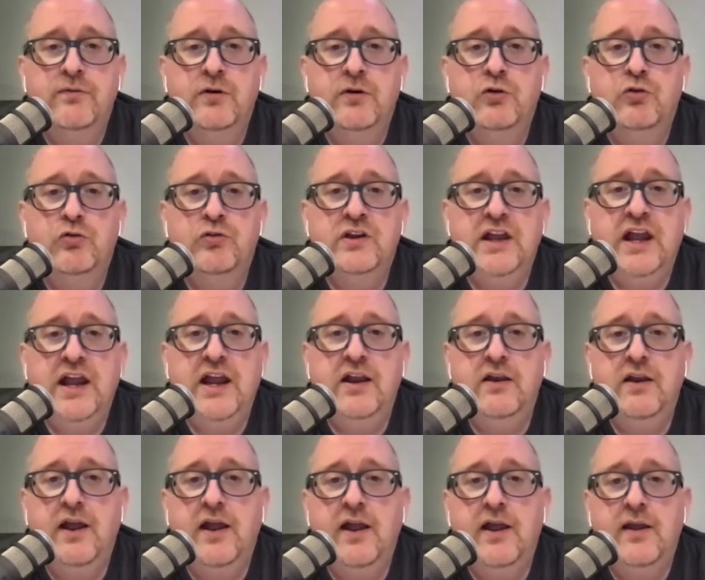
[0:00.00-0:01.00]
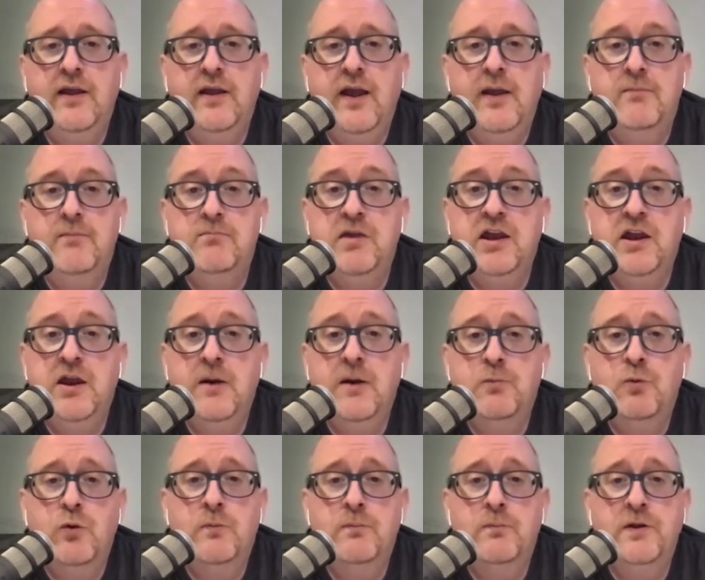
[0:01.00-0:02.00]
create a meetup
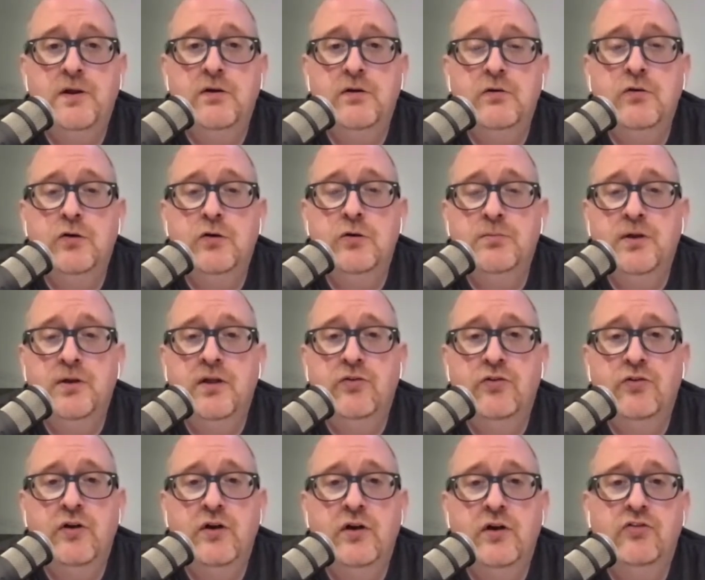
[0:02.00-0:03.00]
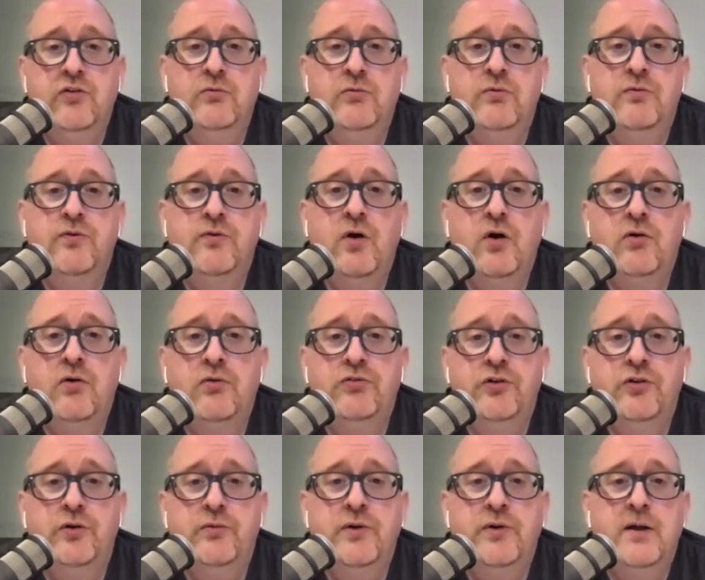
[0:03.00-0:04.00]
or peer group as long as it revolves
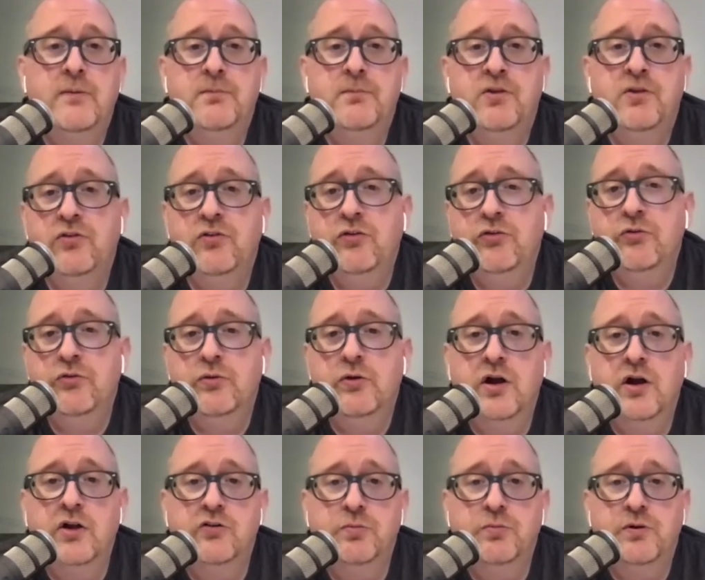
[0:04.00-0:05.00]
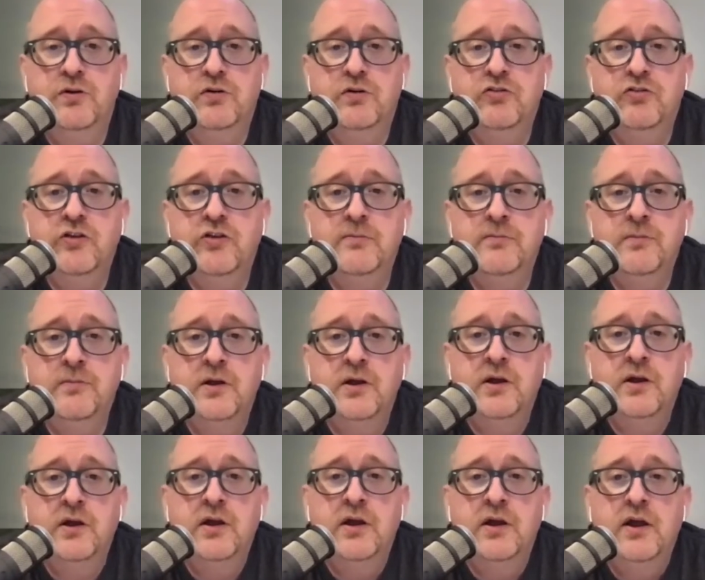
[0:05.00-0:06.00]
around business or entrepreneurship.
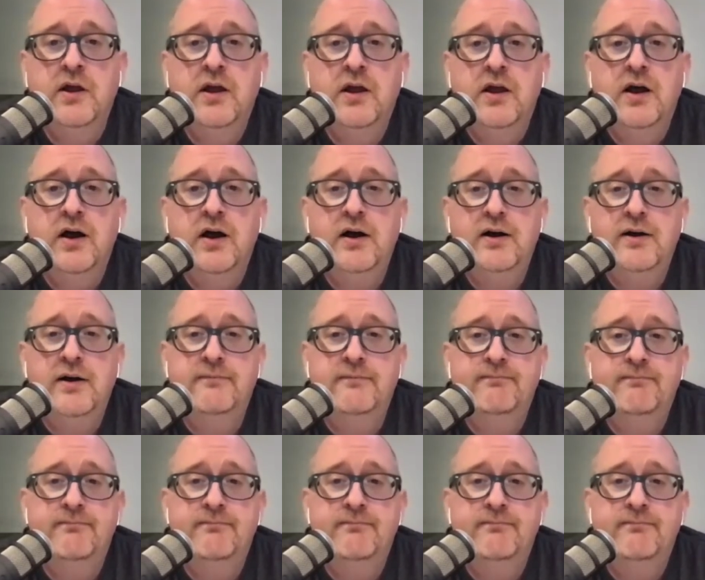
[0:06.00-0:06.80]
And